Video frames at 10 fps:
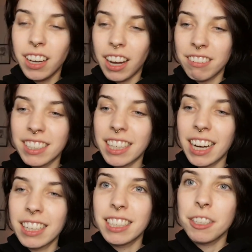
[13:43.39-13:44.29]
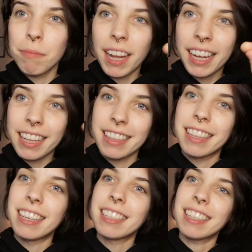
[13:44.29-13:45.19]
I decided to make
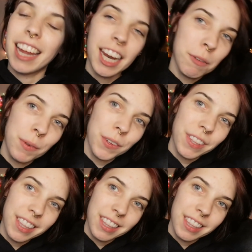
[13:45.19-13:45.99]
this Animal